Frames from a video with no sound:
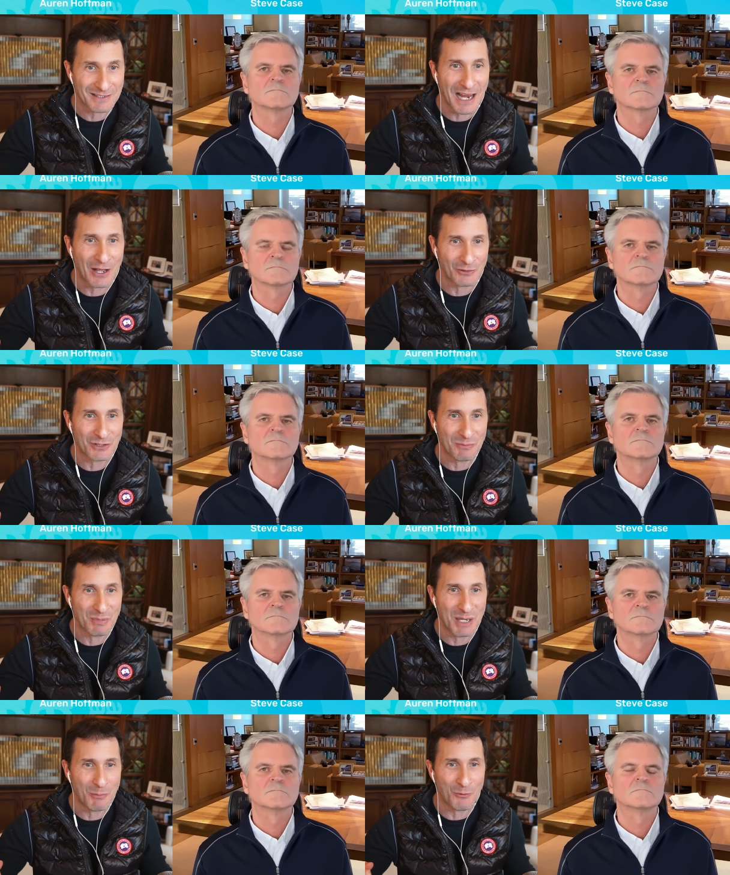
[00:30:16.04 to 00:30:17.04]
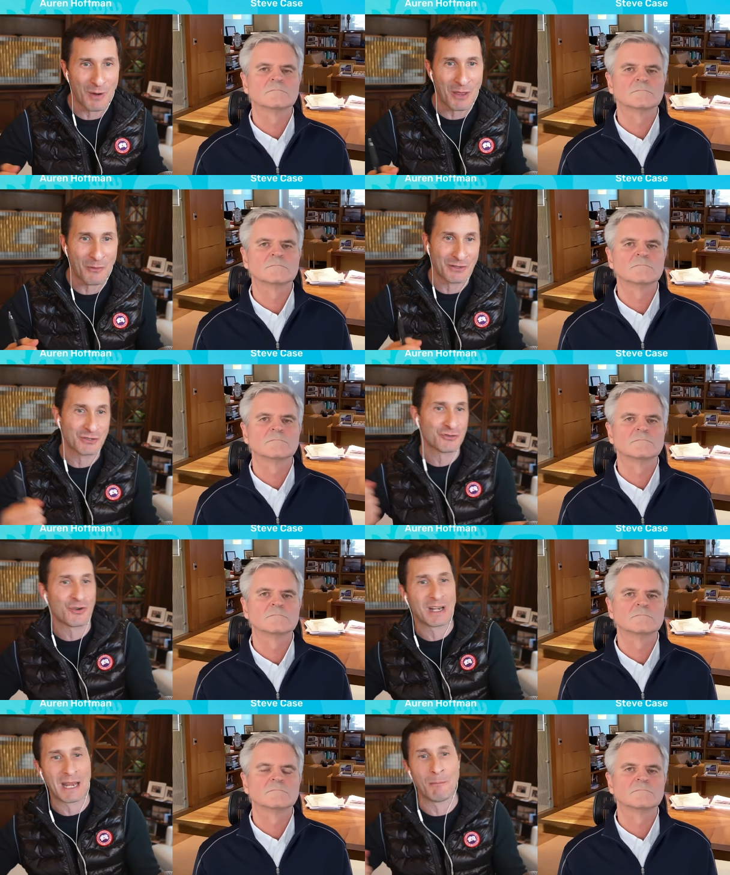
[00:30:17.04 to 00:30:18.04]
Speaker 1: talented people rather than just
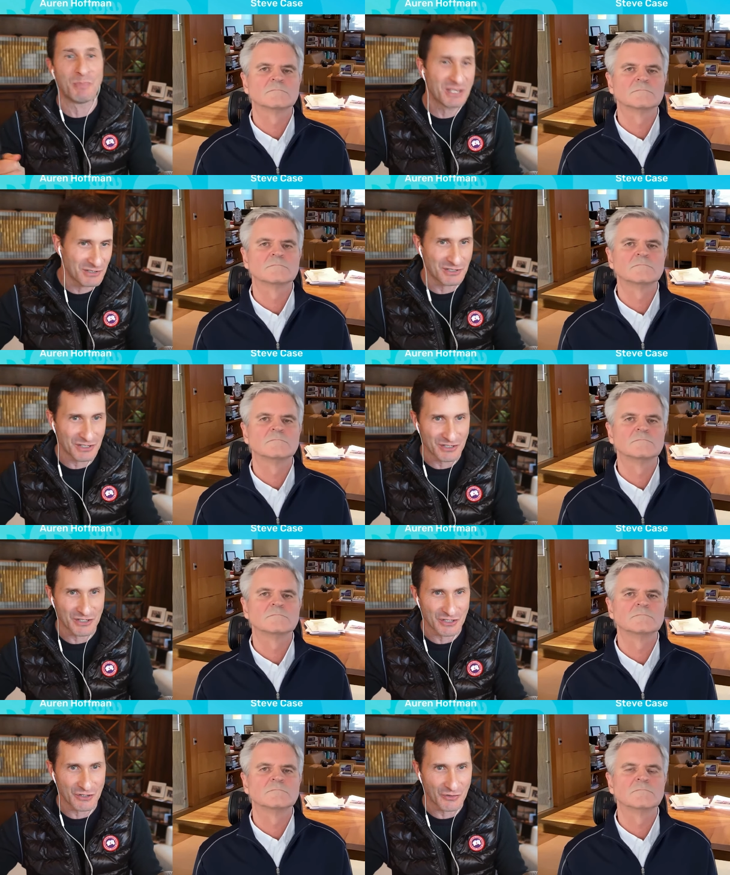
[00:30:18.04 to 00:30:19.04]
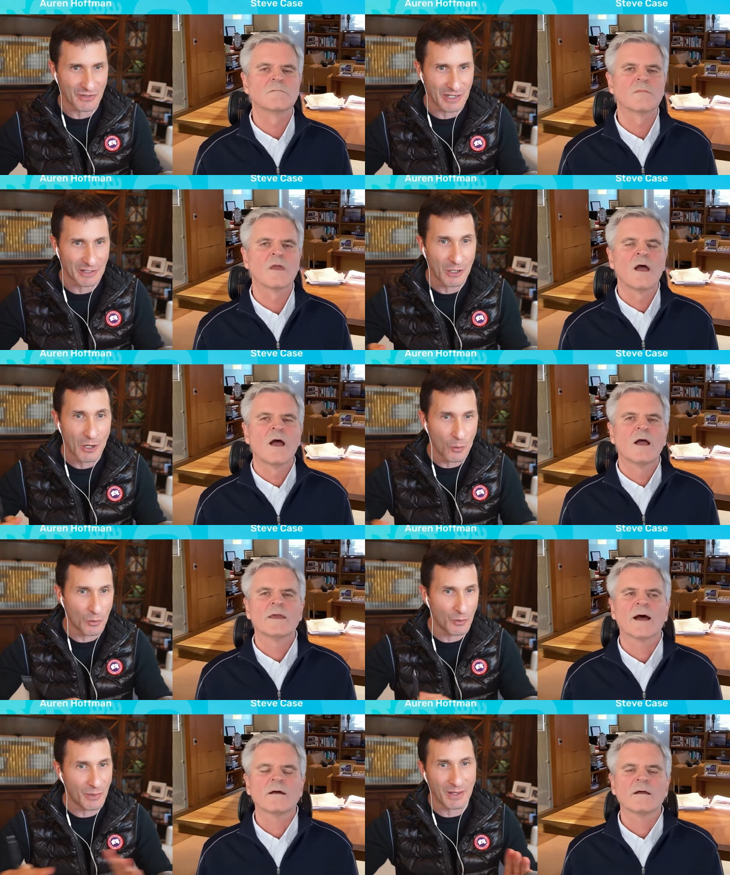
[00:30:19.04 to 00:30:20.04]
trying to get businesses to start there
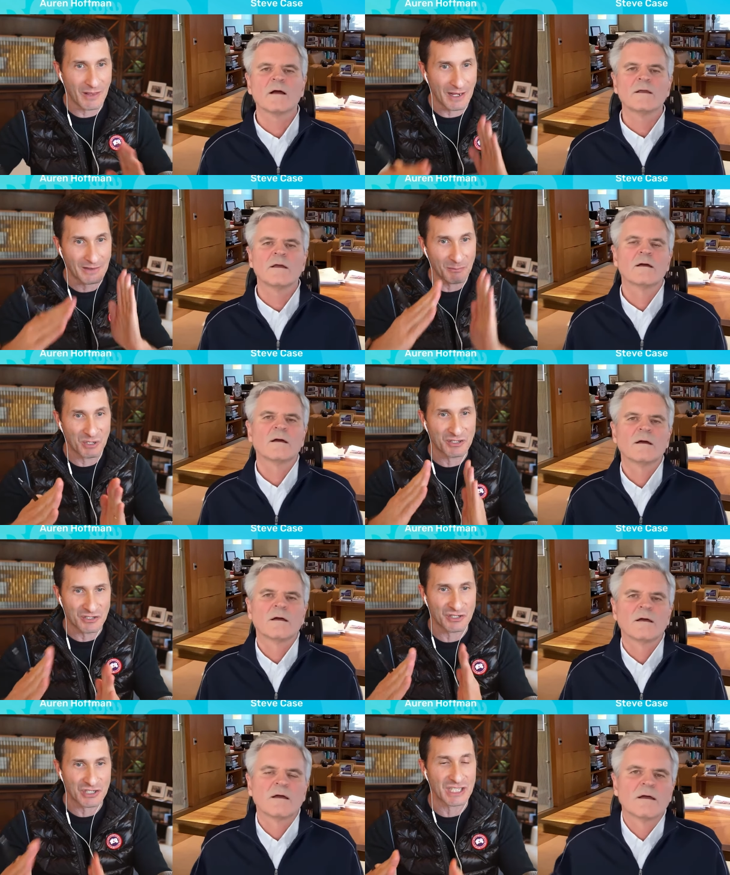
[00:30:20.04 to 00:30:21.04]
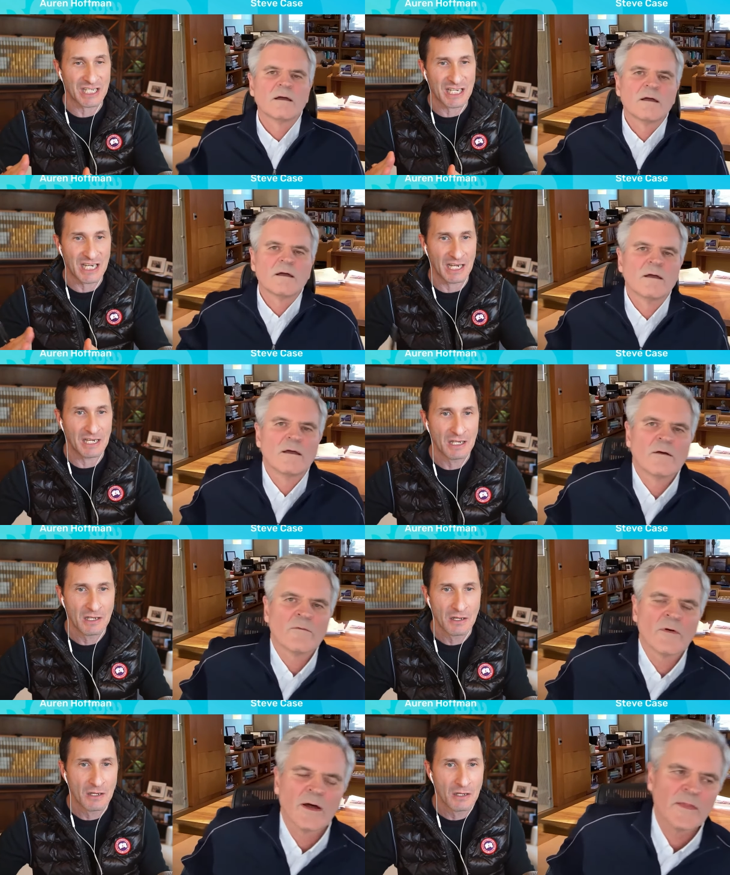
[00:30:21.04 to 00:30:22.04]
or you think like the businesses is the key
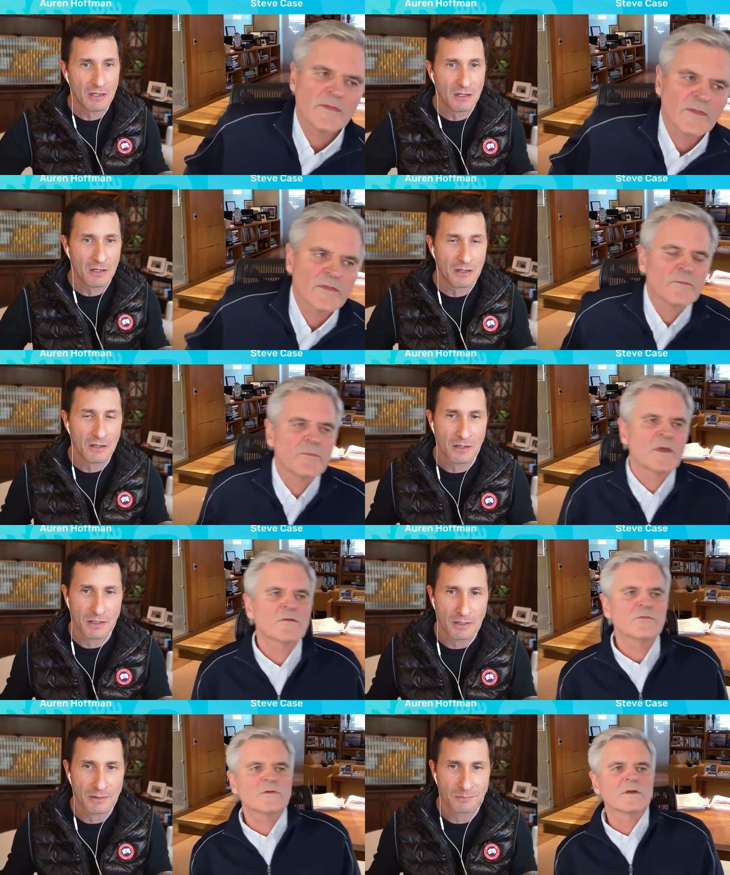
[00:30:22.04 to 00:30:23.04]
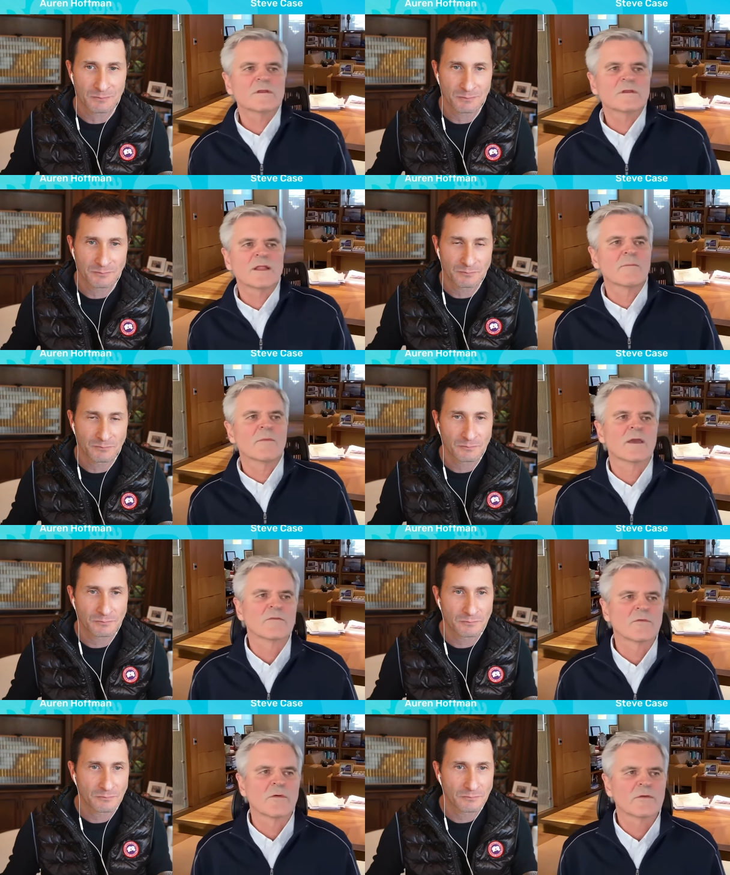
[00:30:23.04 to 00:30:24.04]
Speaker 2: well, I think that the interesting dynamic
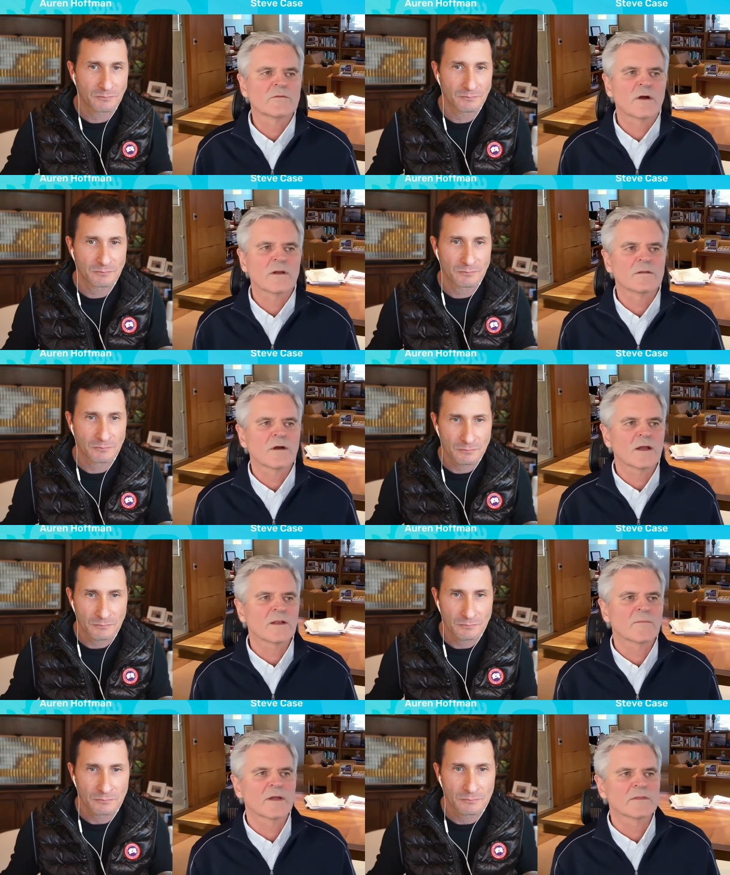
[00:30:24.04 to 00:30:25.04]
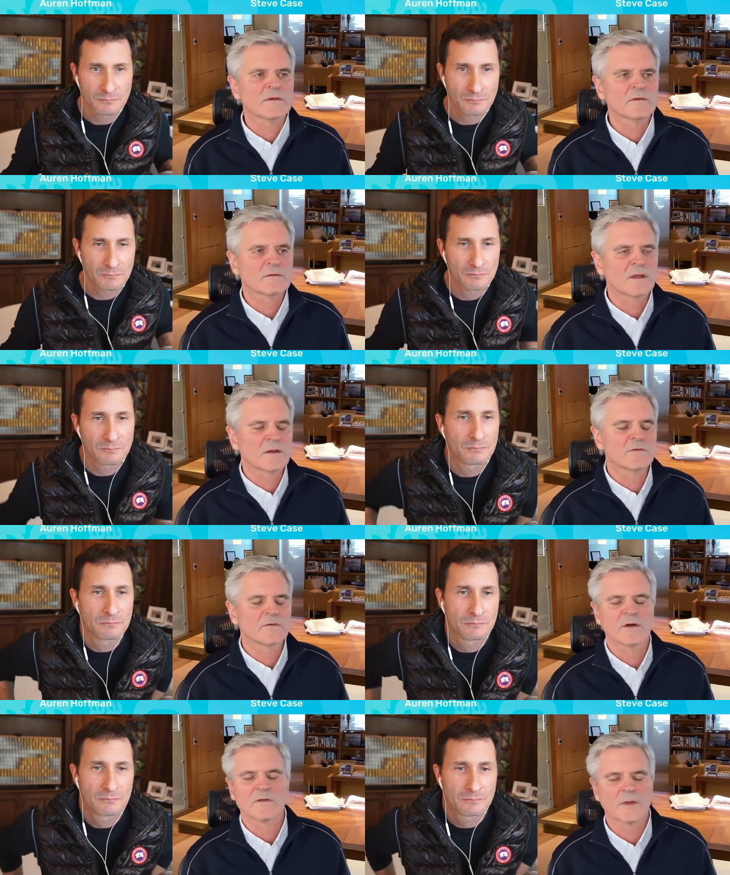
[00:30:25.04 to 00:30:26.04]
is when we started talking about this 10 years
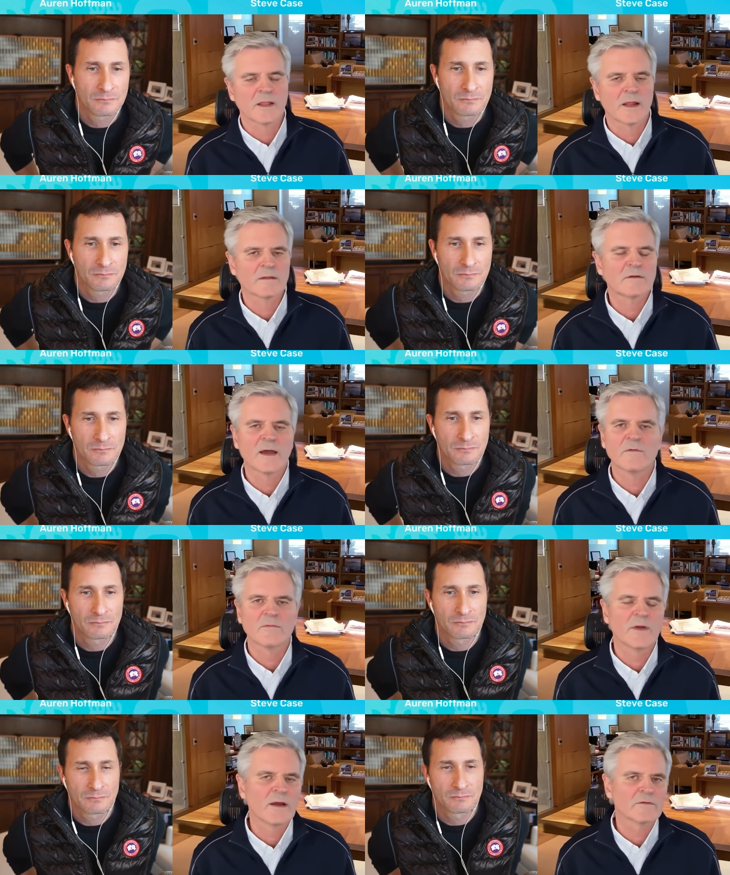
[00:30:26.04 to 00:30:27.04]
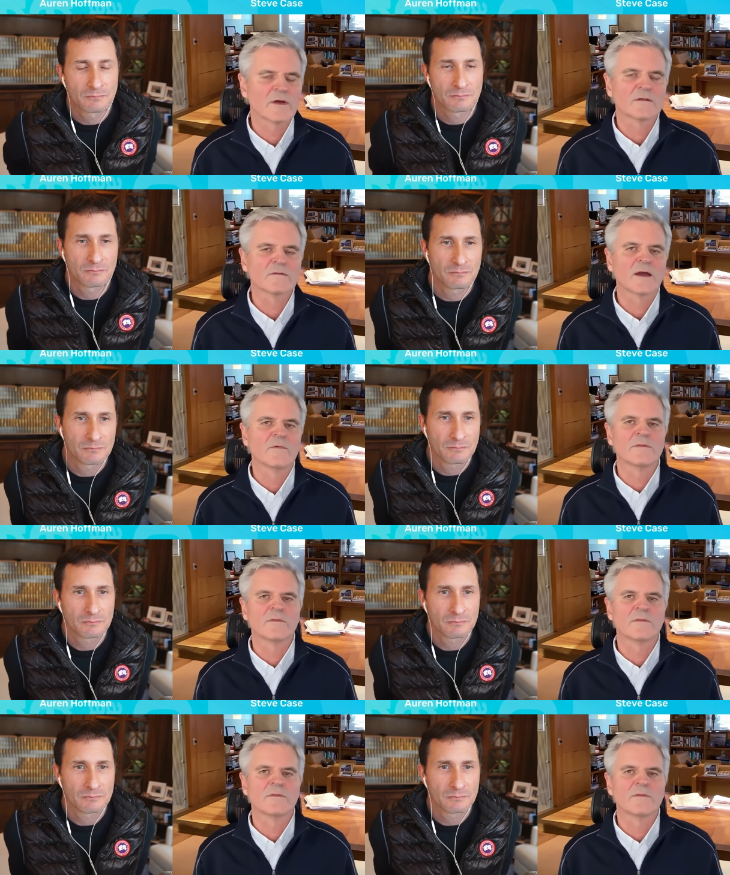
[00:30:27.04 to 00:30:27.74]
ago, I spent a lot of time with mayors, a lot of time with